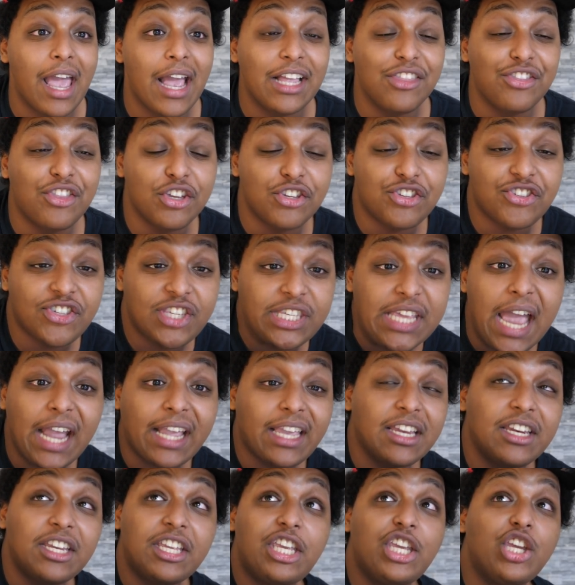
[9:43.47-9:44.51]
the
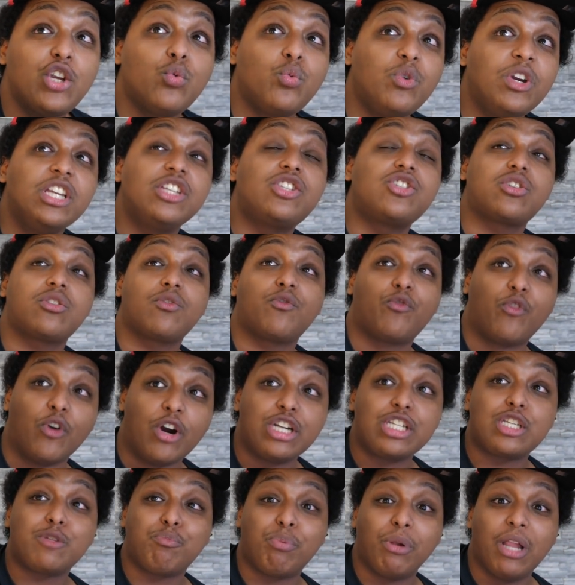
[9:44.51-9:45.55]
second he reached
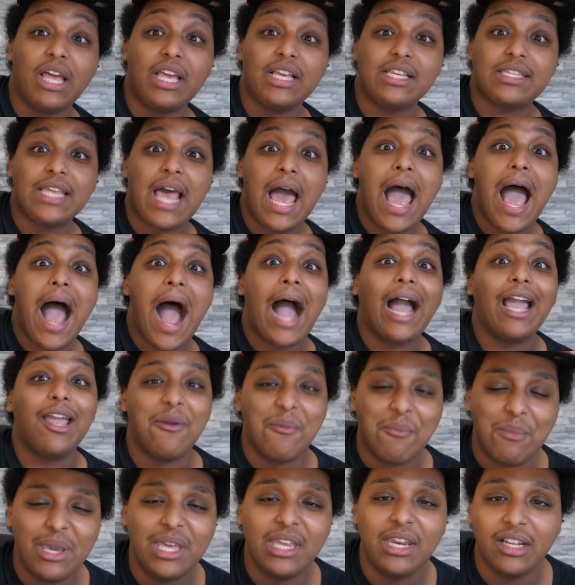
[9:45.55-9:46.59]
first place, I
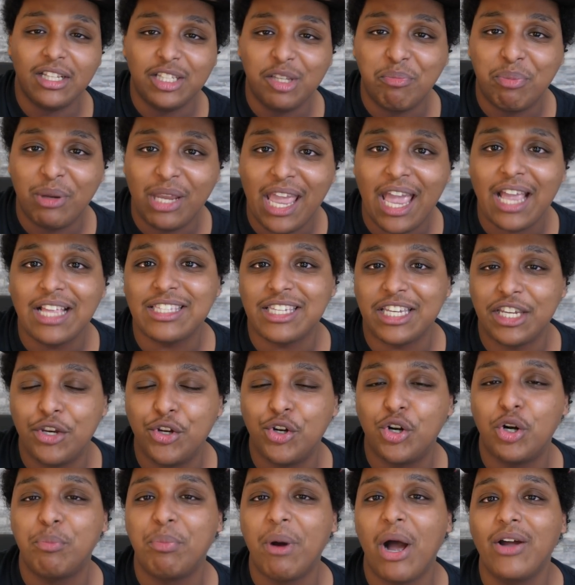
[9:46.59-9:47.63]
immediately began to
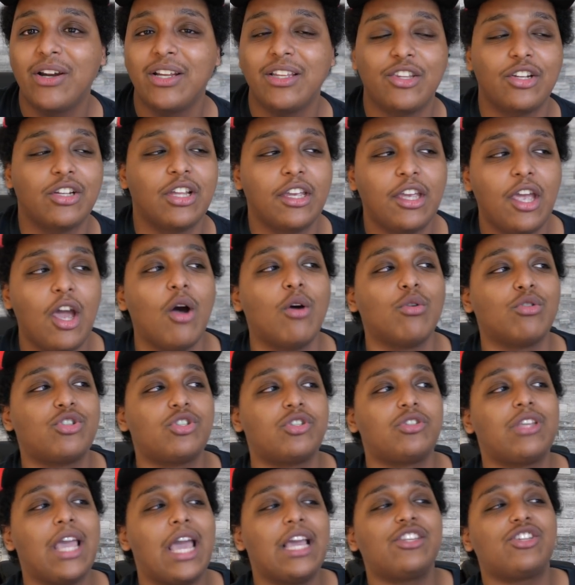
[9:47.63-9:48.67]
hear about it. They're like, yo,
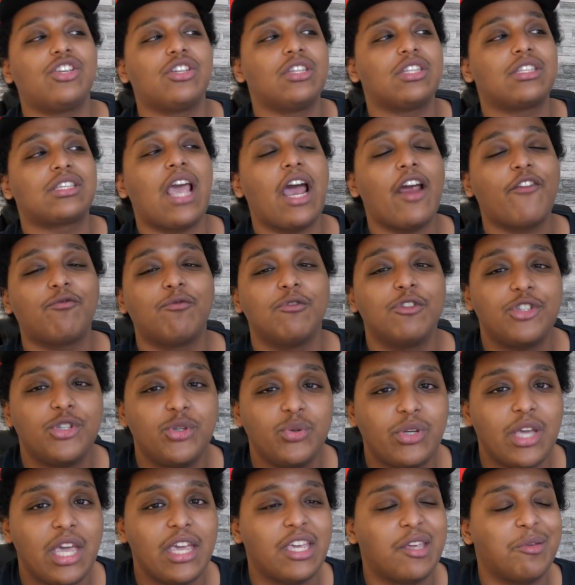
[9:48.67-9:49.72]
Agent, this guy from the
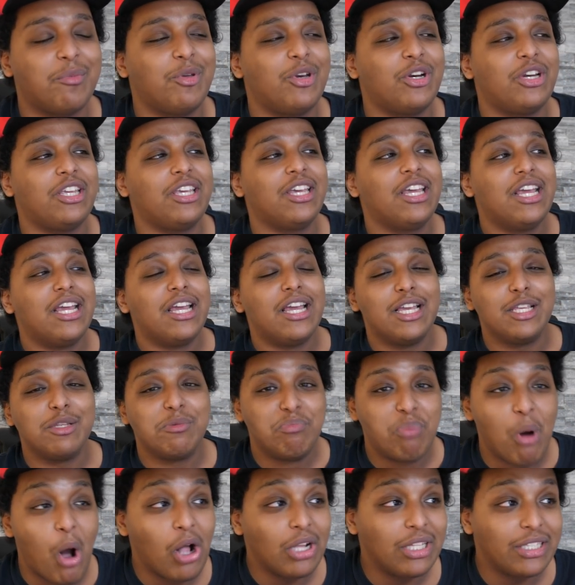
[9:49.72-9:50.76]
2K community is
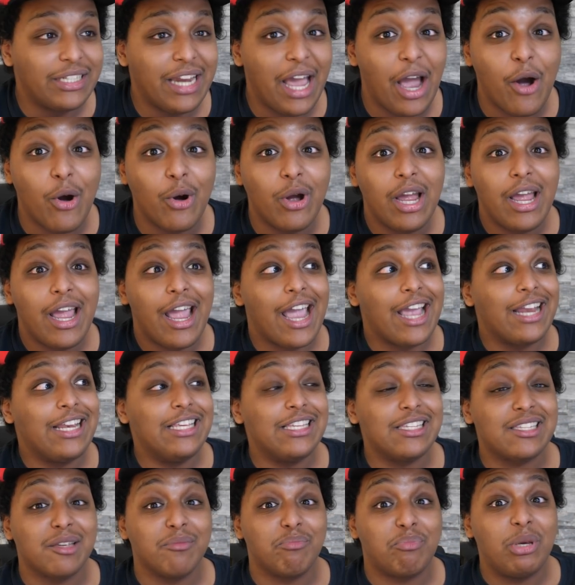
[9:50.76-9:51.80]
balling out, and
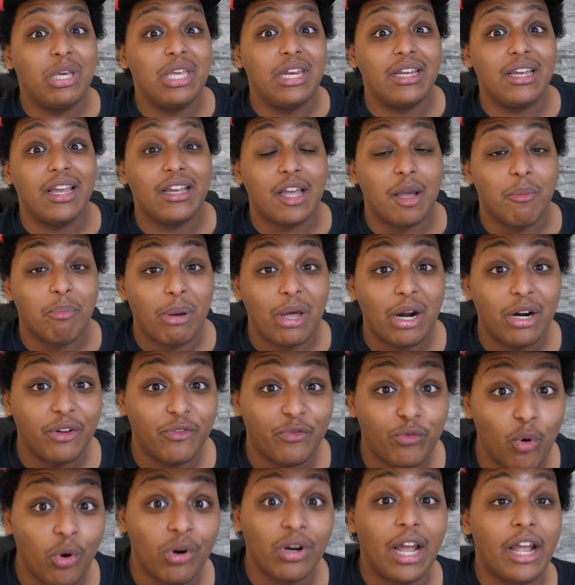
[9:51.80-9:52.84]
he's competing in competitive
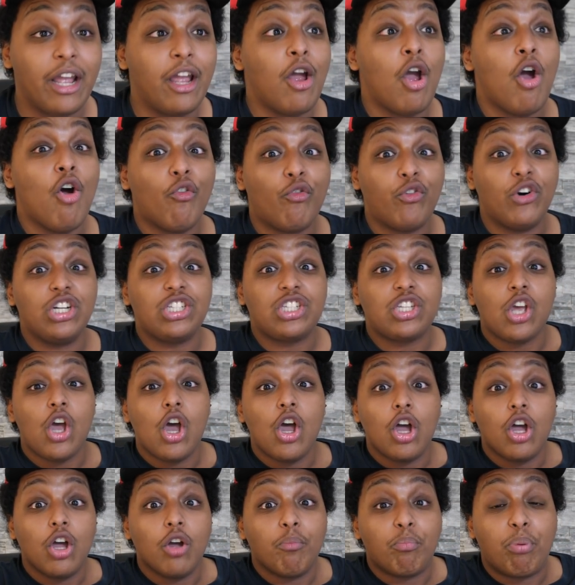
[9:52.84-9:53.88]
Fortnite versus
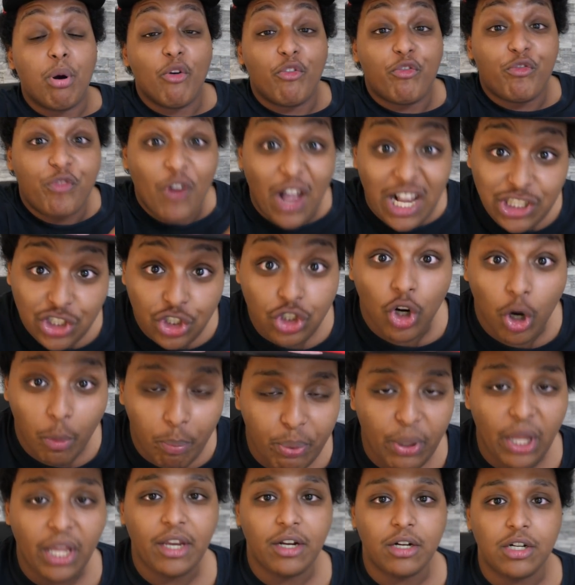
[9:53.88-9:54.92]
professional
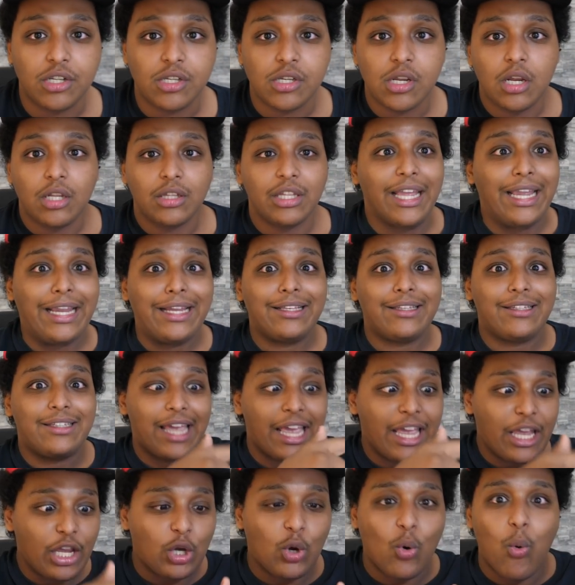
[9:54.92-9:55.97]
players like
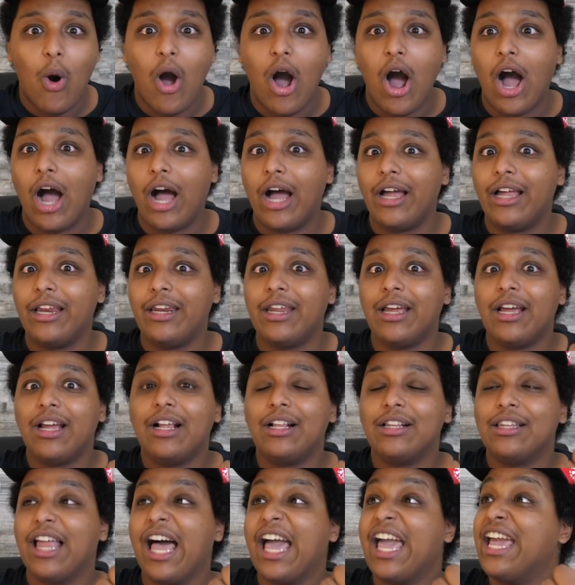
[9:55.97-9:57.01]
Daquan,
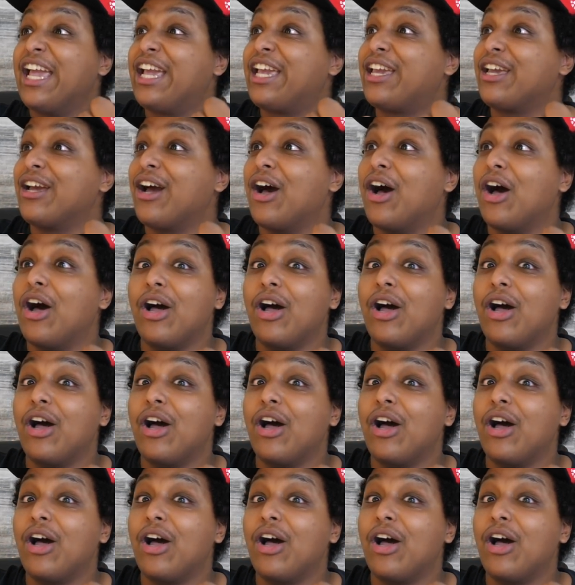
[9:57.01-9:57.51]
like,